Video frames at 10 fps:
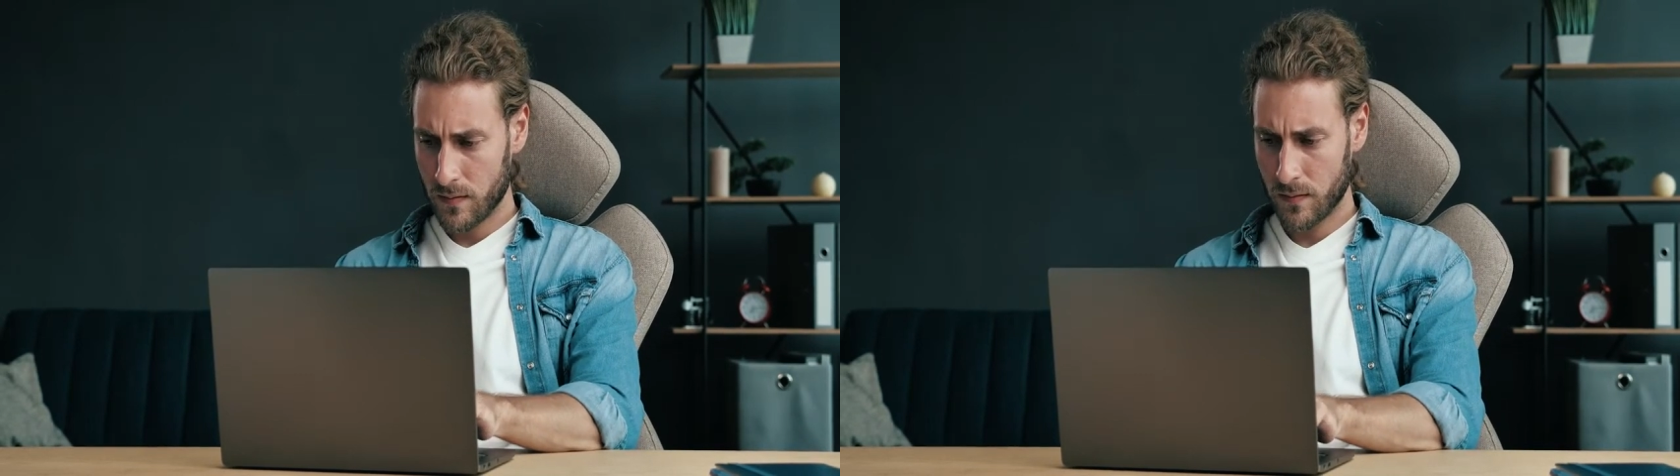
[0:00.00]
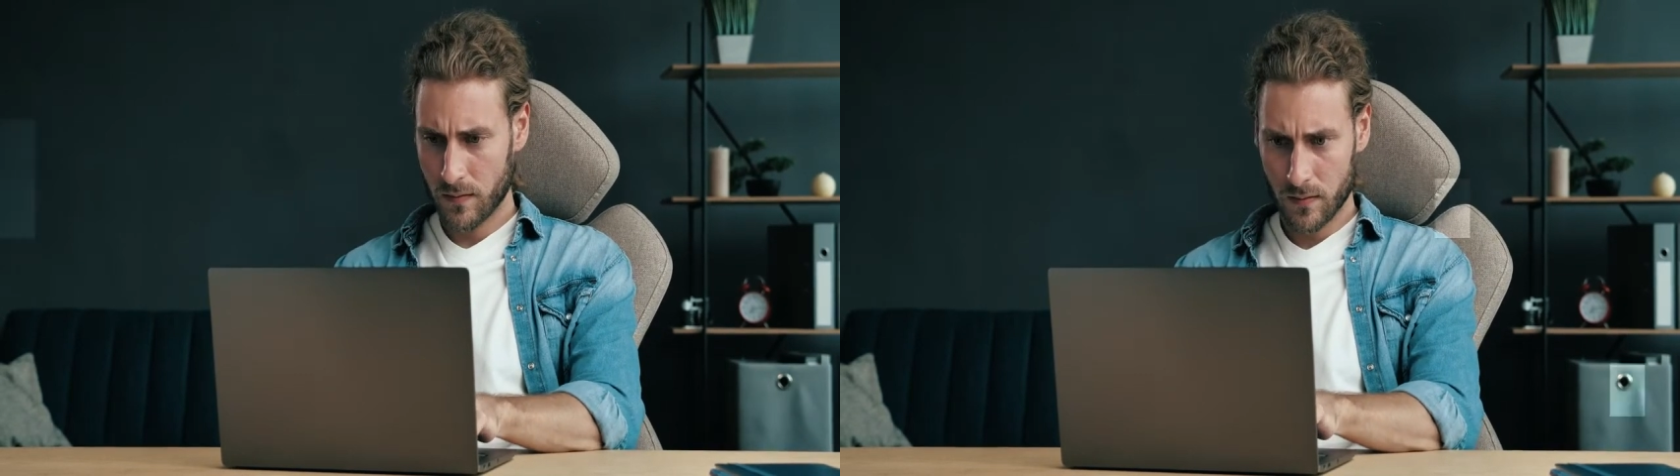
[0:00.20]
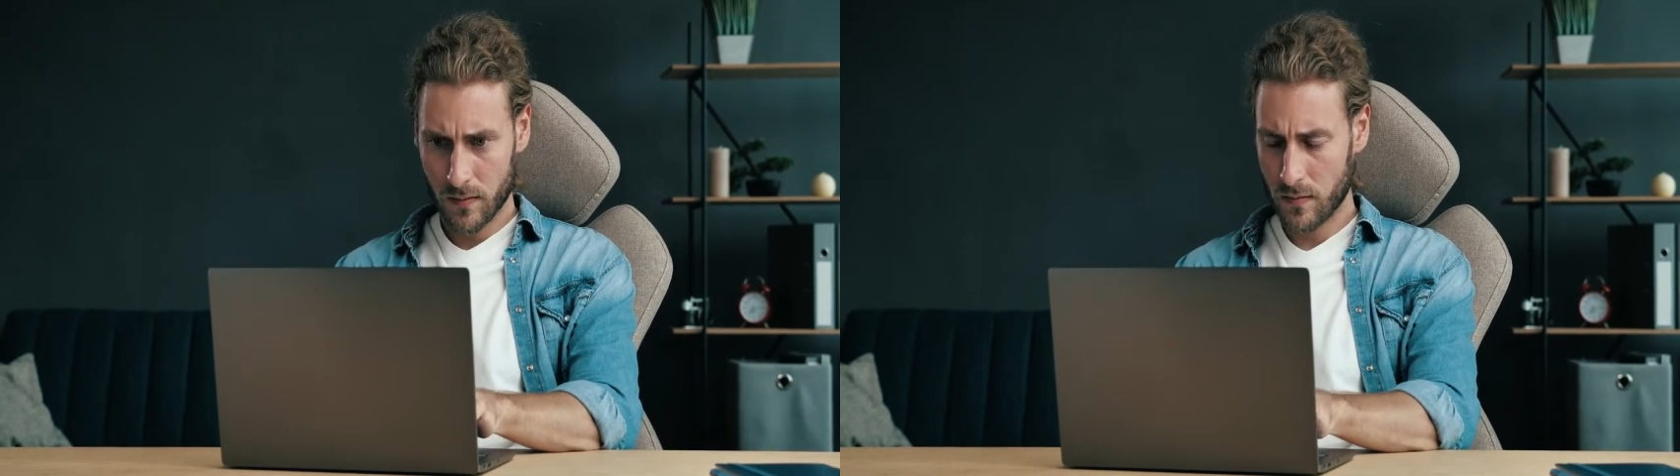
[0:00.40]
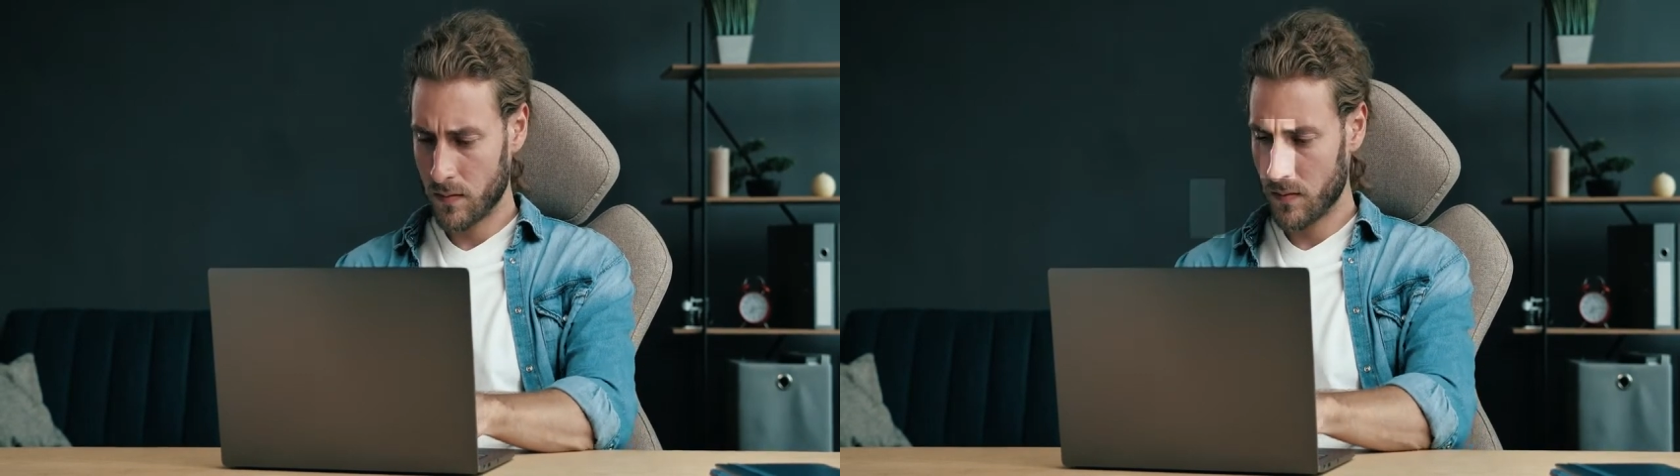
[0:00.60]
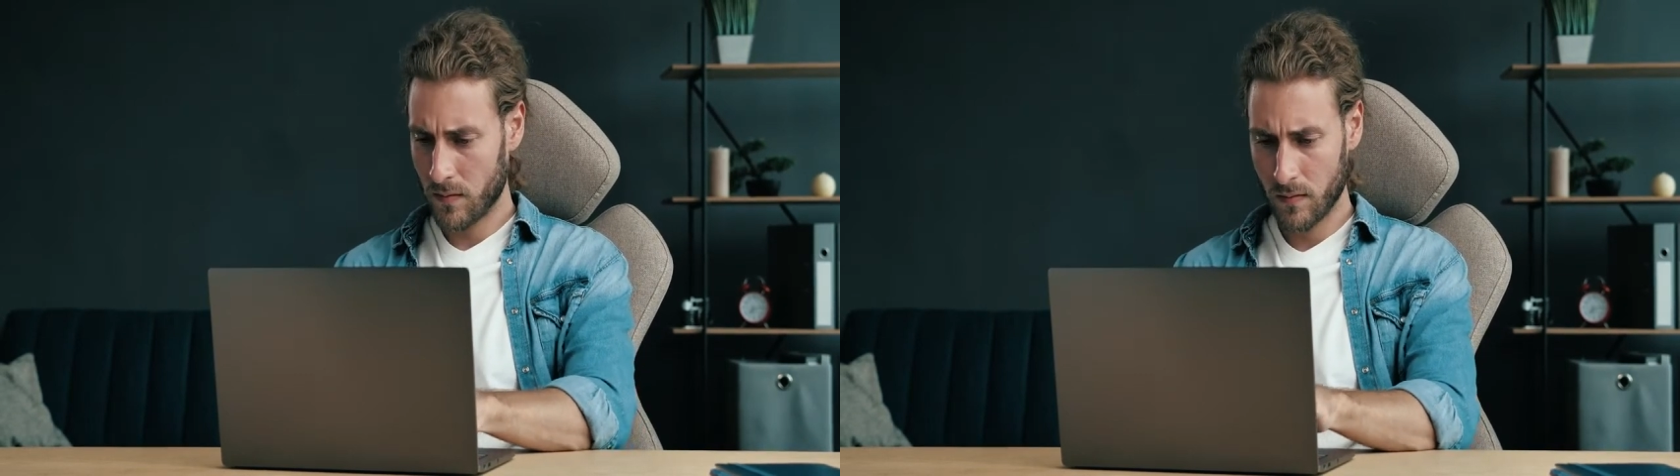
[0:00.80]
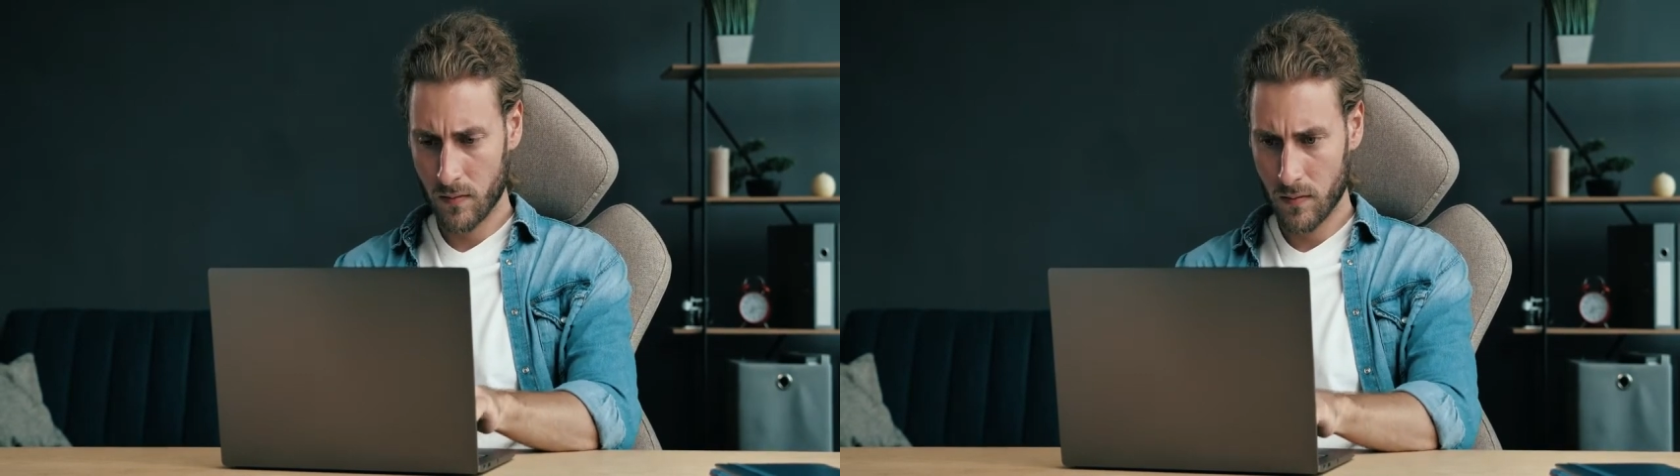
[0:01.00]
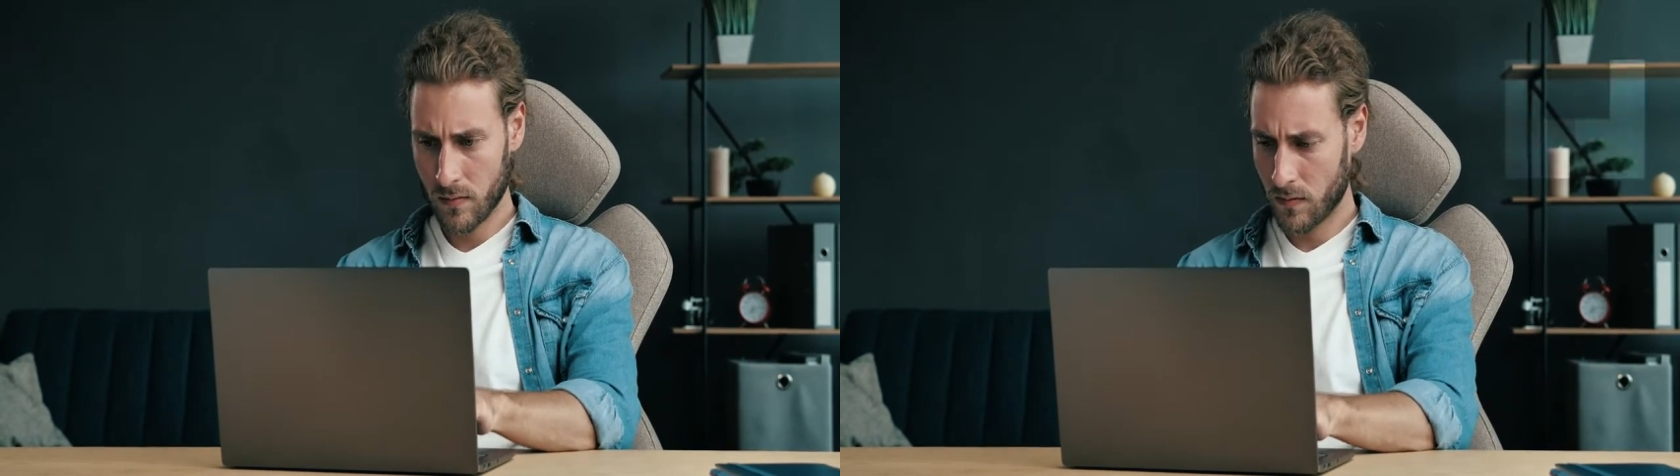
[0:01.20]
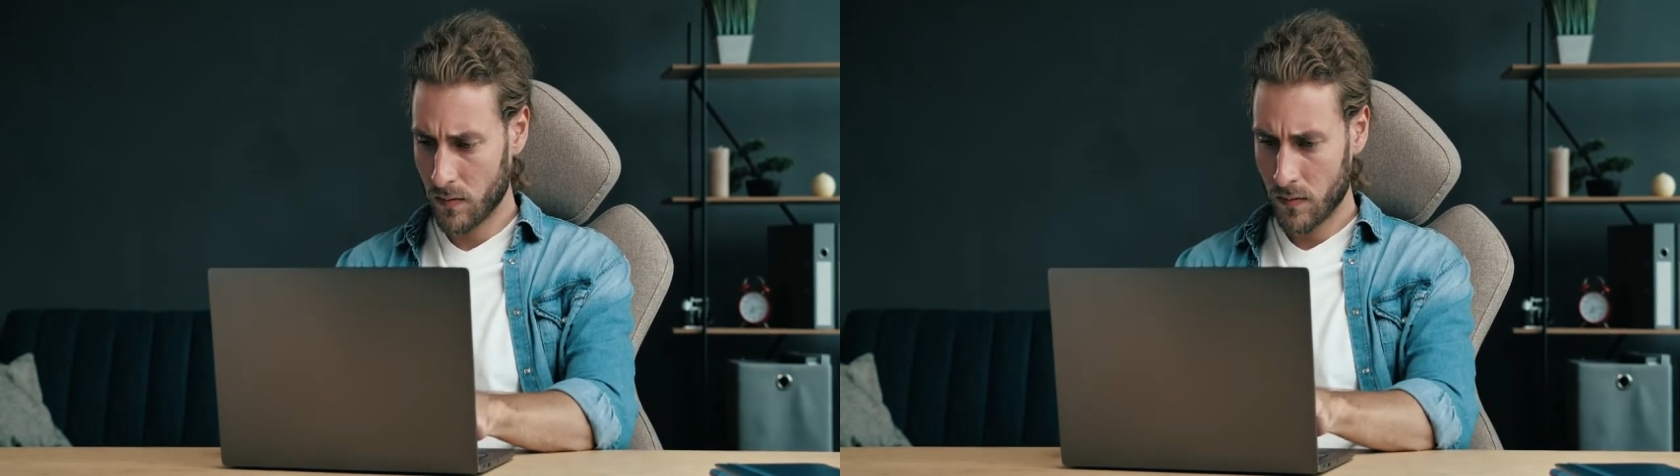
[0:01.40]
the despairing
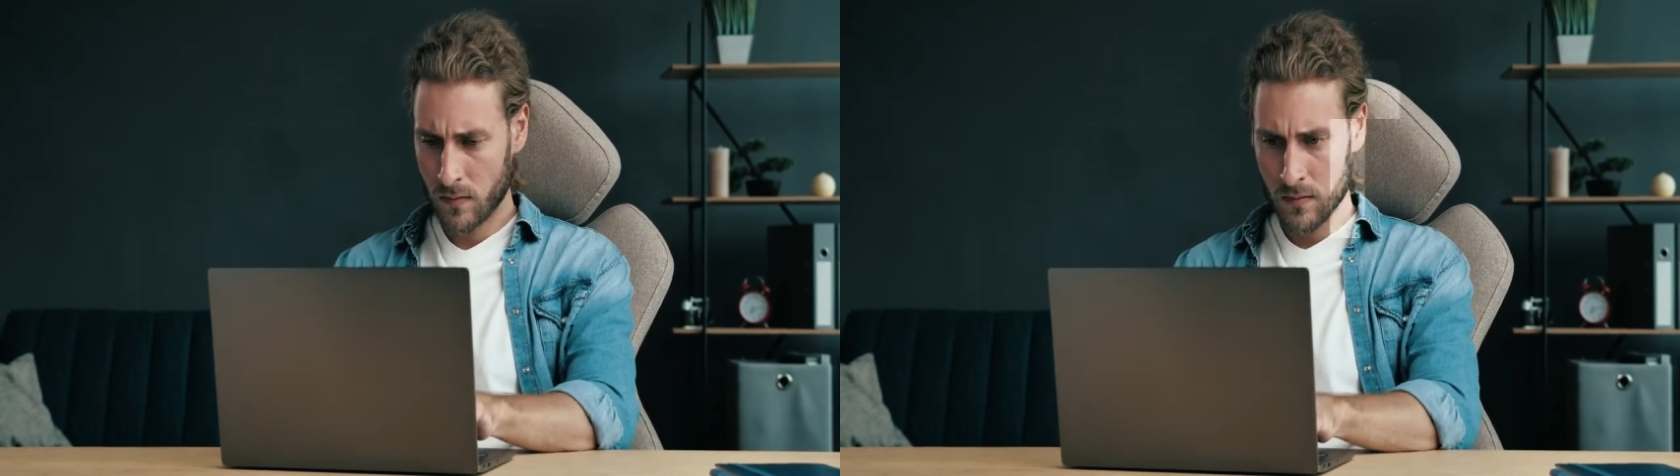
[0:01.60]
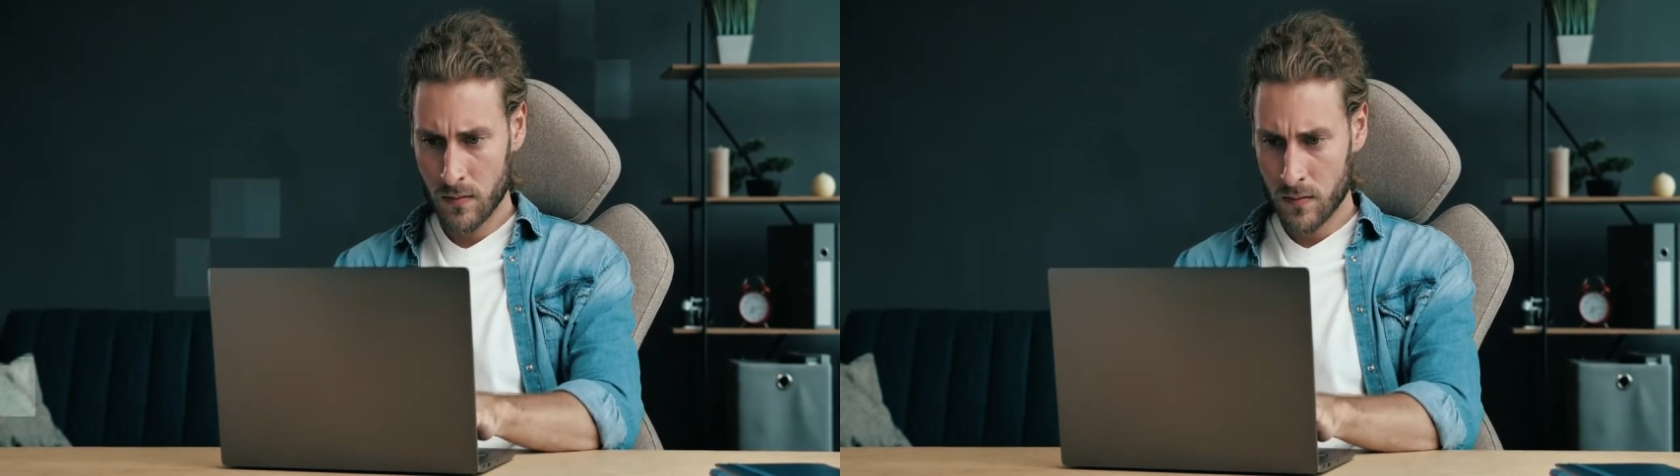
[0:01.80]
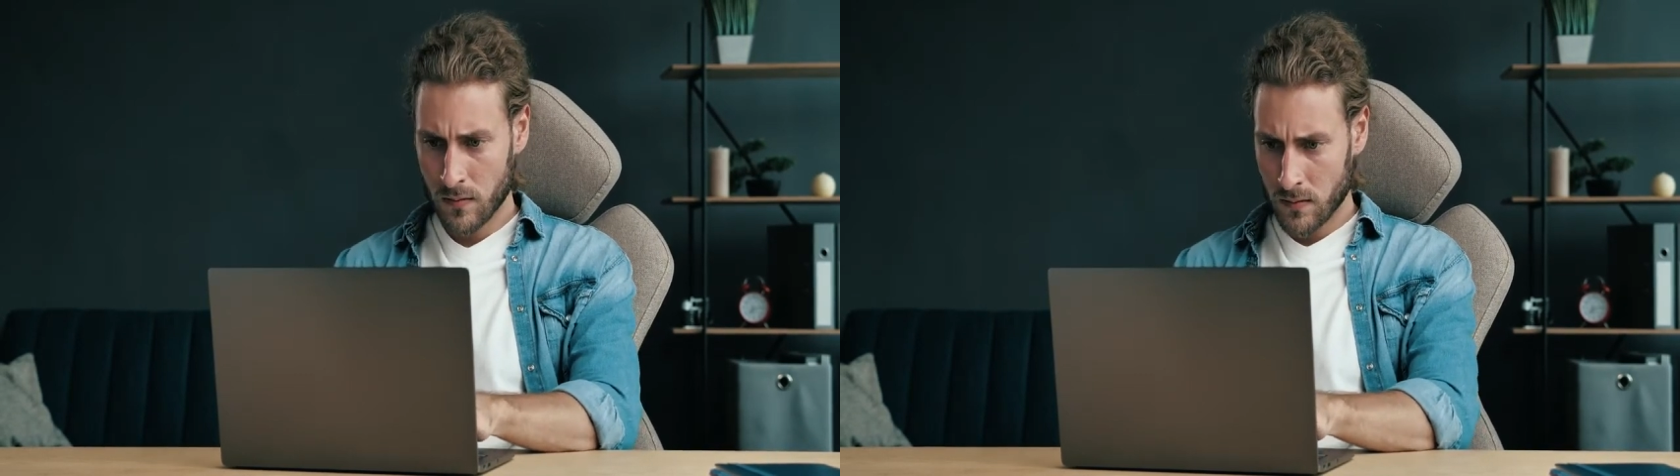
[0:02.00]
idea that we